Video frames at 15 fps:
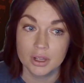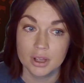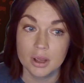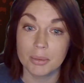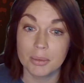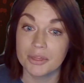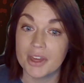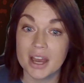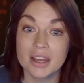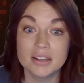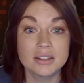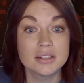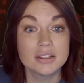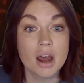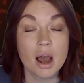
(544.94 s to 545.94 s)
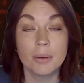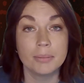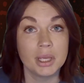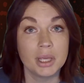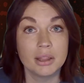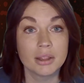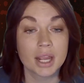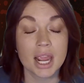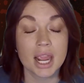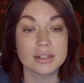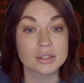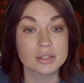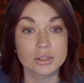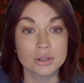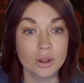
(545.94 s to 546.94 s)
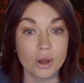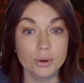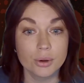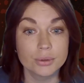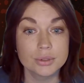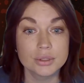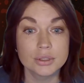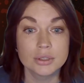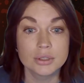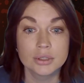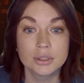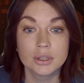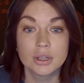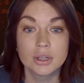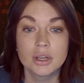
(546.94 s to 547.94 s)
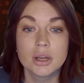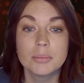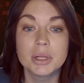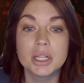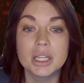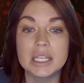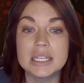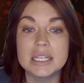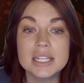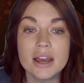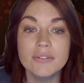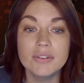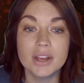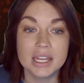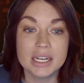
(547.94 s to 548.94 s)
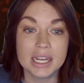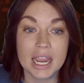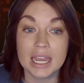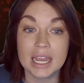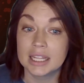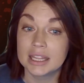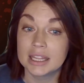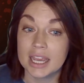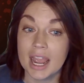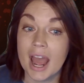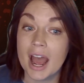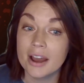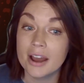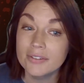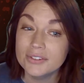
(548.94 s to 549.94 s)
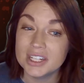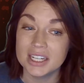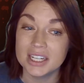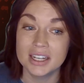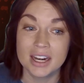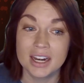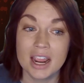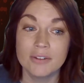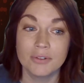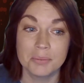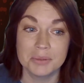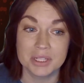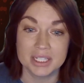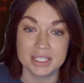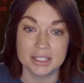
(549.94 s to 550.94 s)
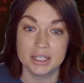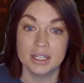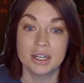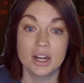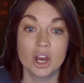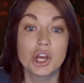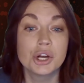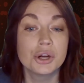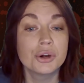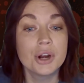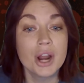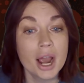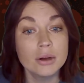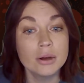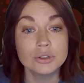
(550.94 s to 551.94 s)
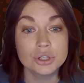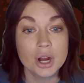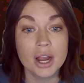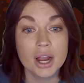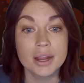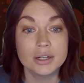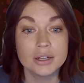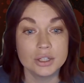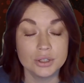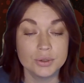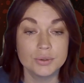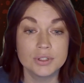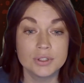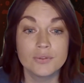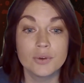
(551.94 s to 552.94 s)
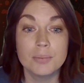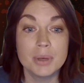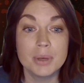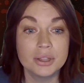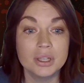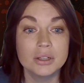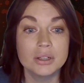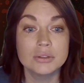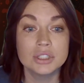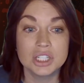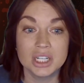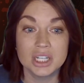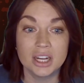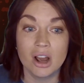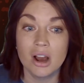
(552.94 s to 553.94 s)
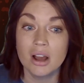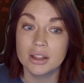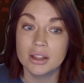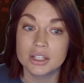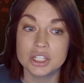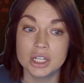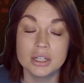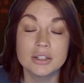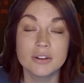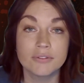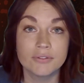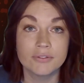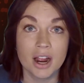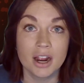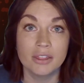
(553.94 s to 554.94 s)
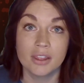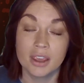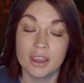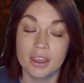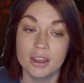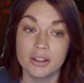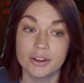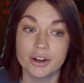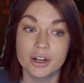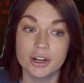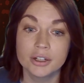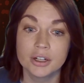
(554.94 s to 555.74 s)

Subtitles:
but that does not mean the case is closed. Police have indicated they have DNA from the scene and are now trying to use familial genealogy to find the killer.